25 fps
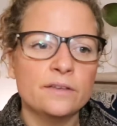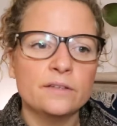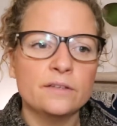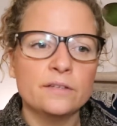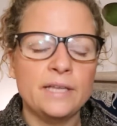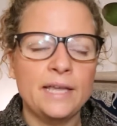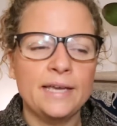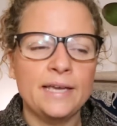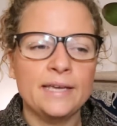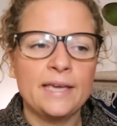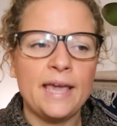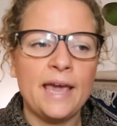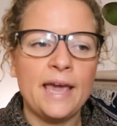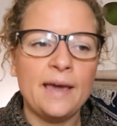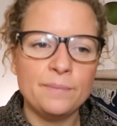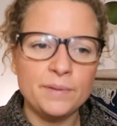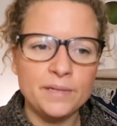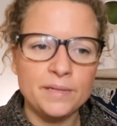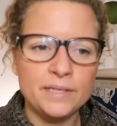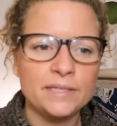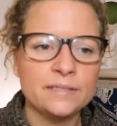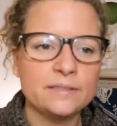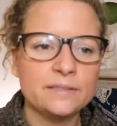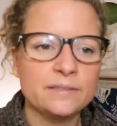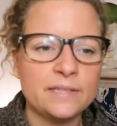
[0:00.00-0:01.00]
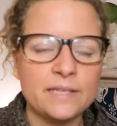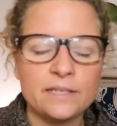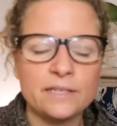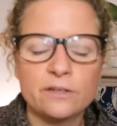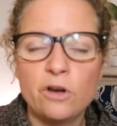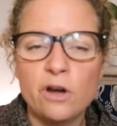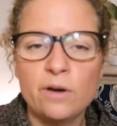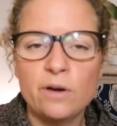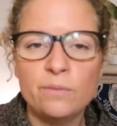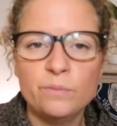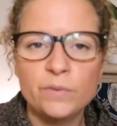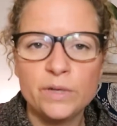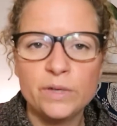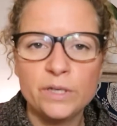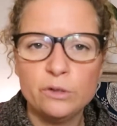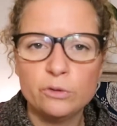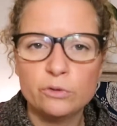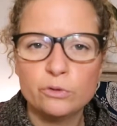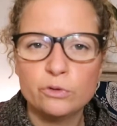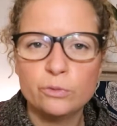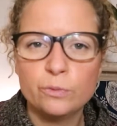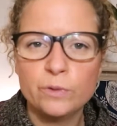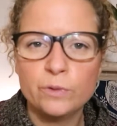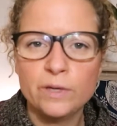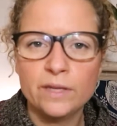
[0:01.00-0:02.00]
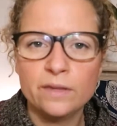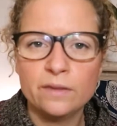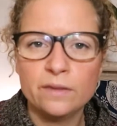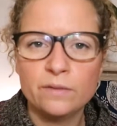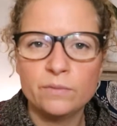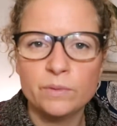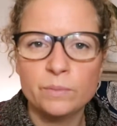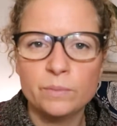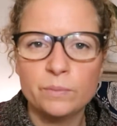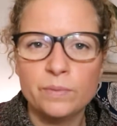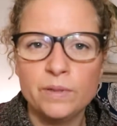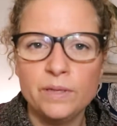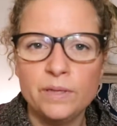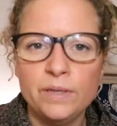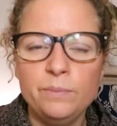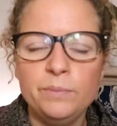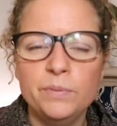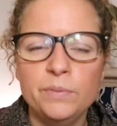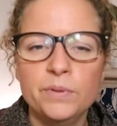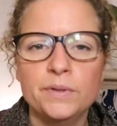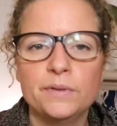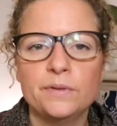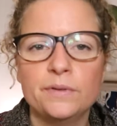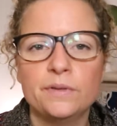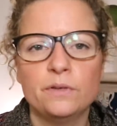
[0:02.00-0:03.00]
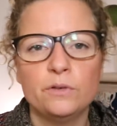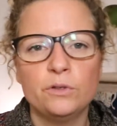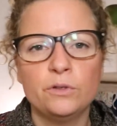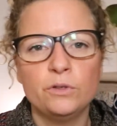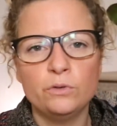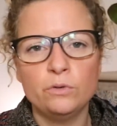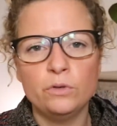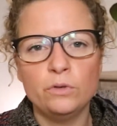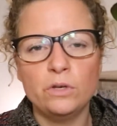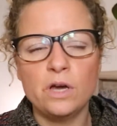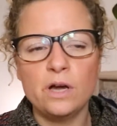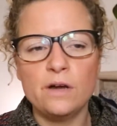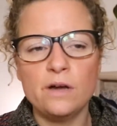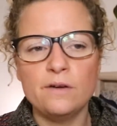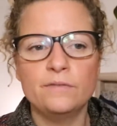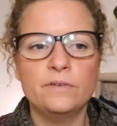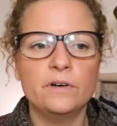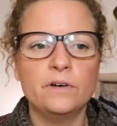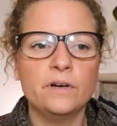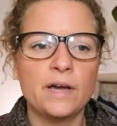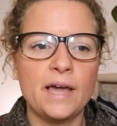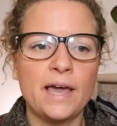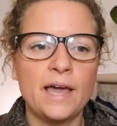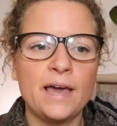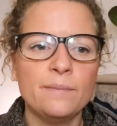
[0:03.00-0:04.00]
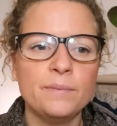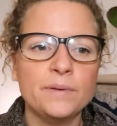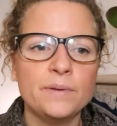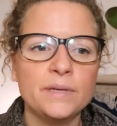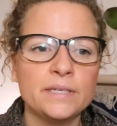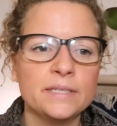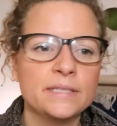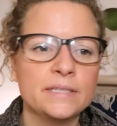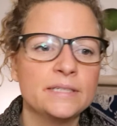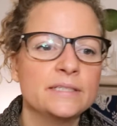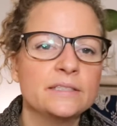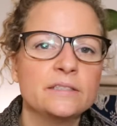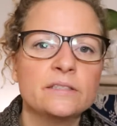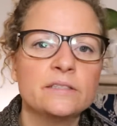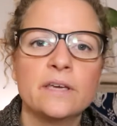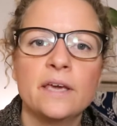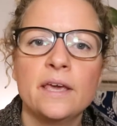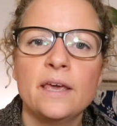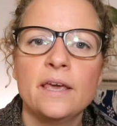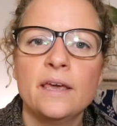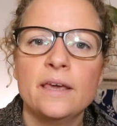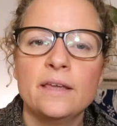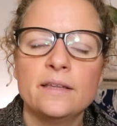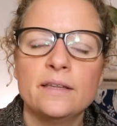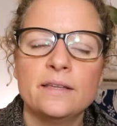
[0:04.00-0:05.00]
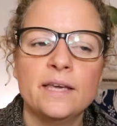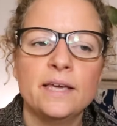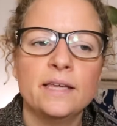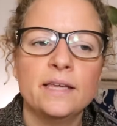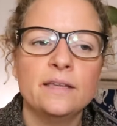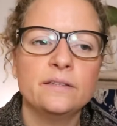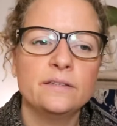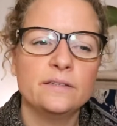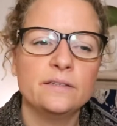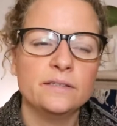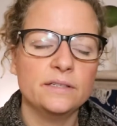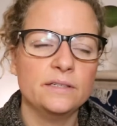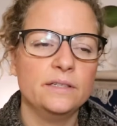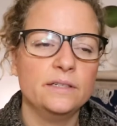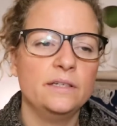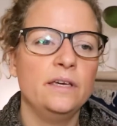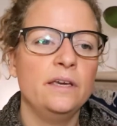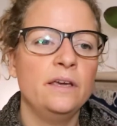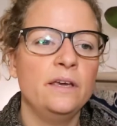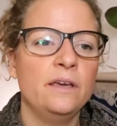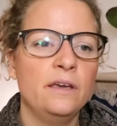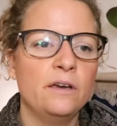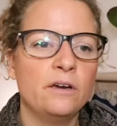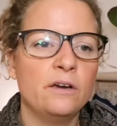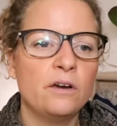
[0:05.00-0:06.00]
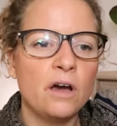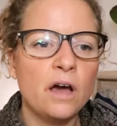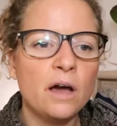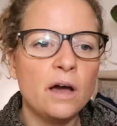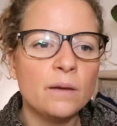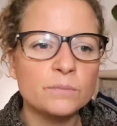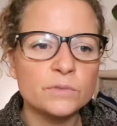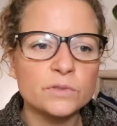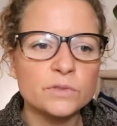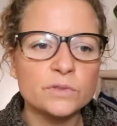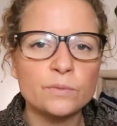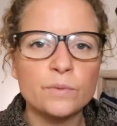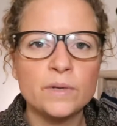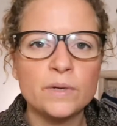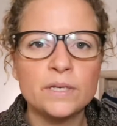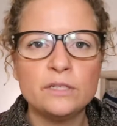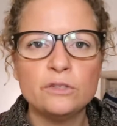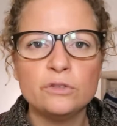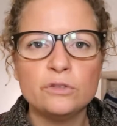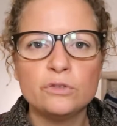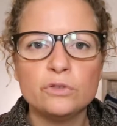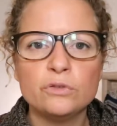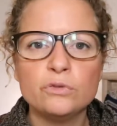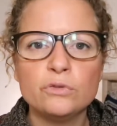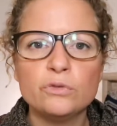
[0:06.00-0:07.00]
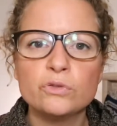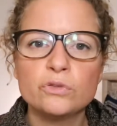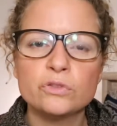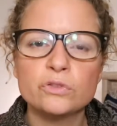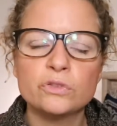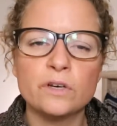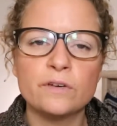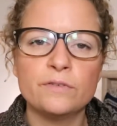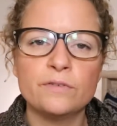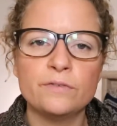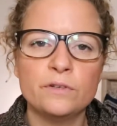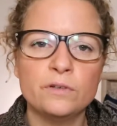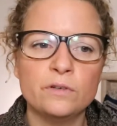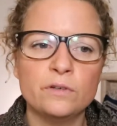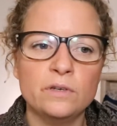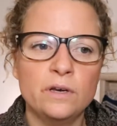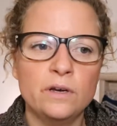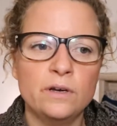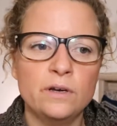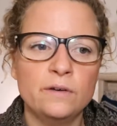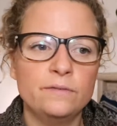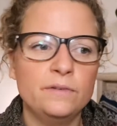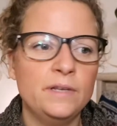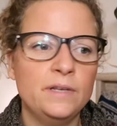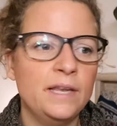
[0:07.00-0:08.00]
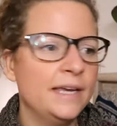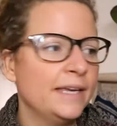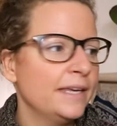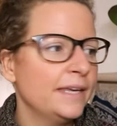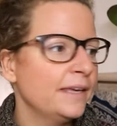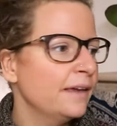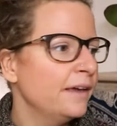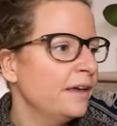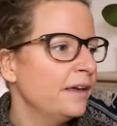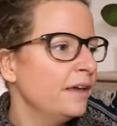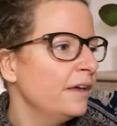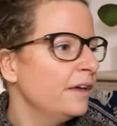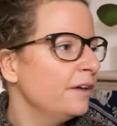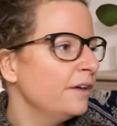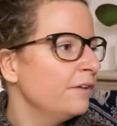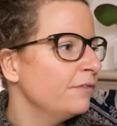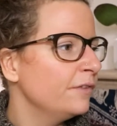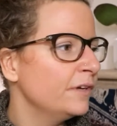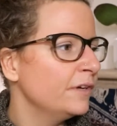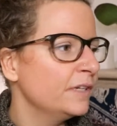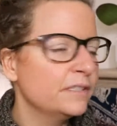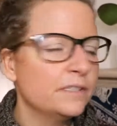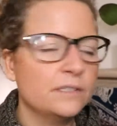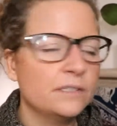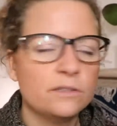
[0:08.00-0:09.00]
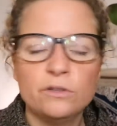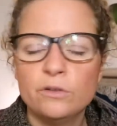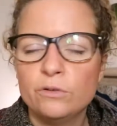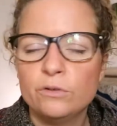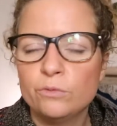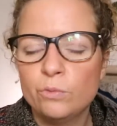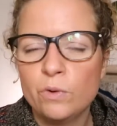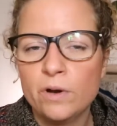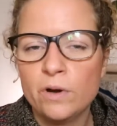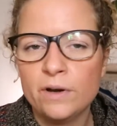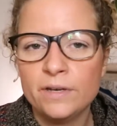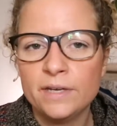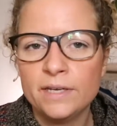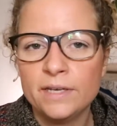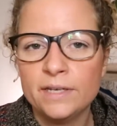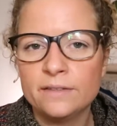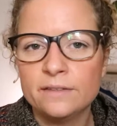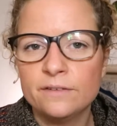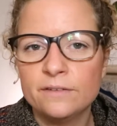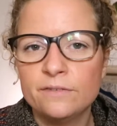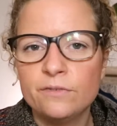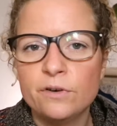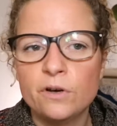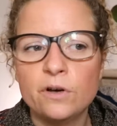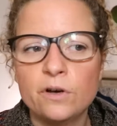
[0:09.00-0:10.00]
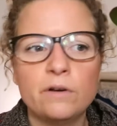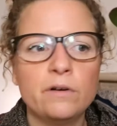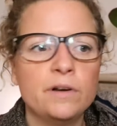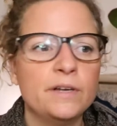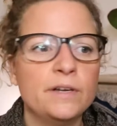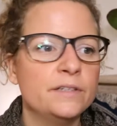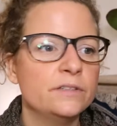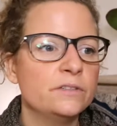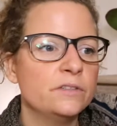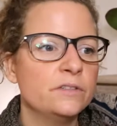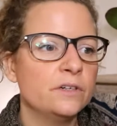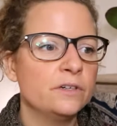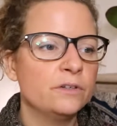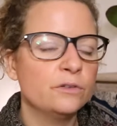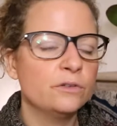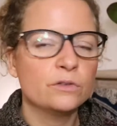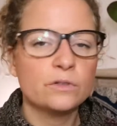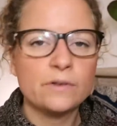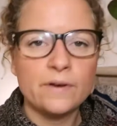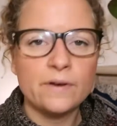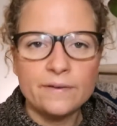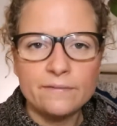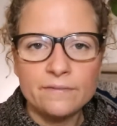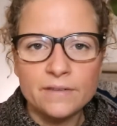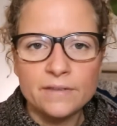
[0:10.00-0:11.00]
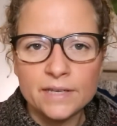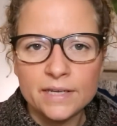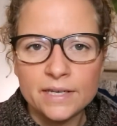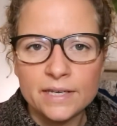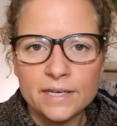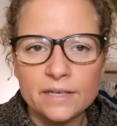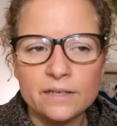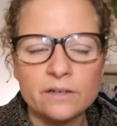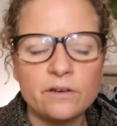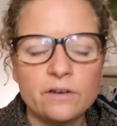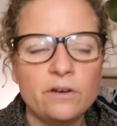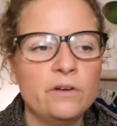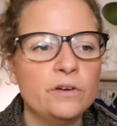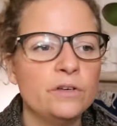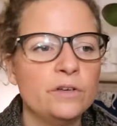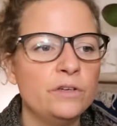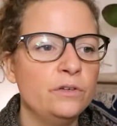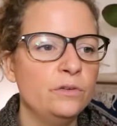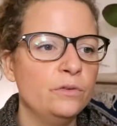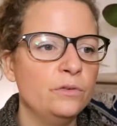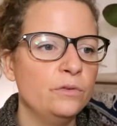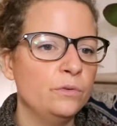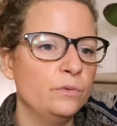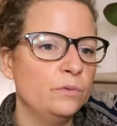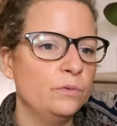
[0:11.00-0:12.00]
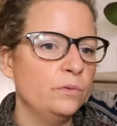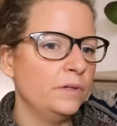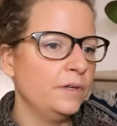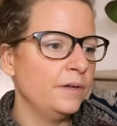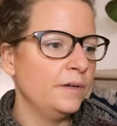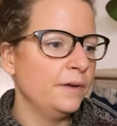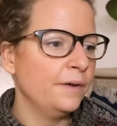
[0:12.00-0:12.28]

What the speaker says: like happiness that come when you're together with people you love, or happiness that comes when you do stuff you love, like for instance go running in the forest, or you're traveling, or you